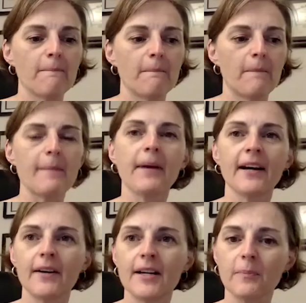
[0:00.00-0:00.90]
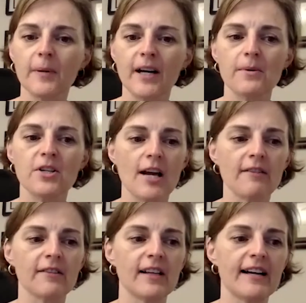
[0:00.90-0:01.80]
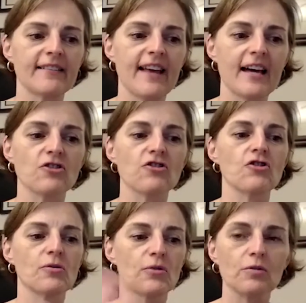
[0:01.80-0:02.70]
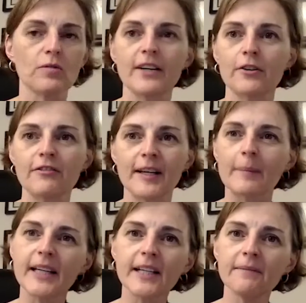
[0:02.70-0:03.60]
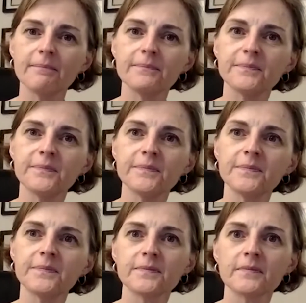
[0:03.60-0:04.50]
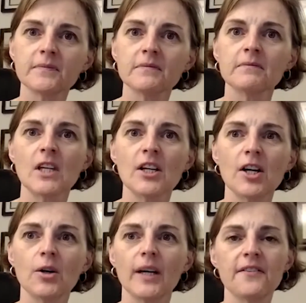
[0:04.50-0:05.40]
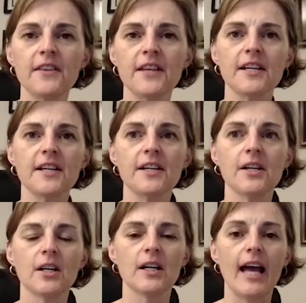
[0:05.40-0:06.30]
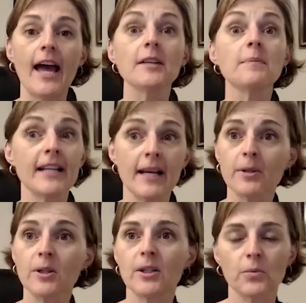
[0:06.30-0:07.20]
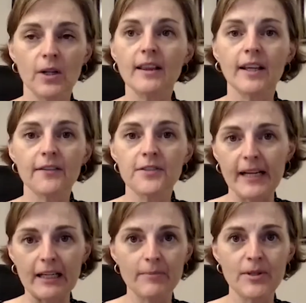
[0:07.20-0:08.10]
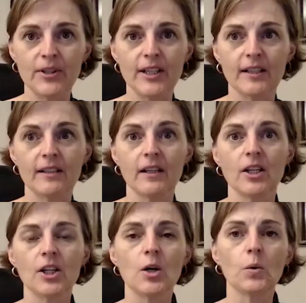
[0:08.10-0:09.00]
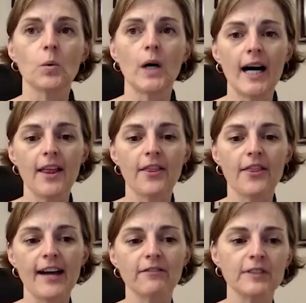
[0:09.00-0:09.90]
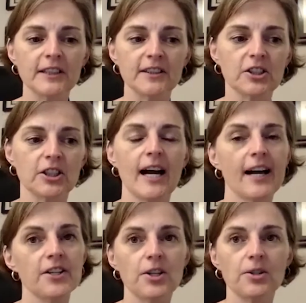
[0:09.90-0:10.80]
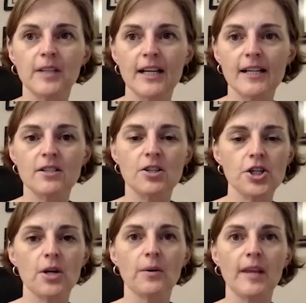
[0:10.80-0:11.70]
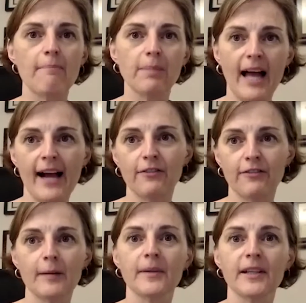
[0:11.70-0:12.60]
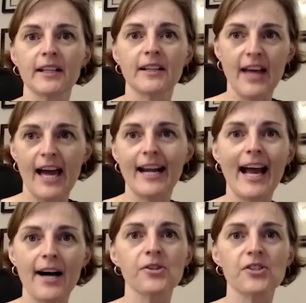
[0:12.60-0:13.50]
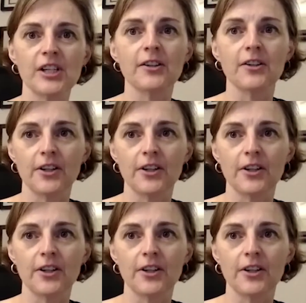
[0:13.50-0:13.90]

my parents, but I would generalize that to the greater family. And my neighborhood where I lived in my community. That realtor had no right to show that Black family that house in our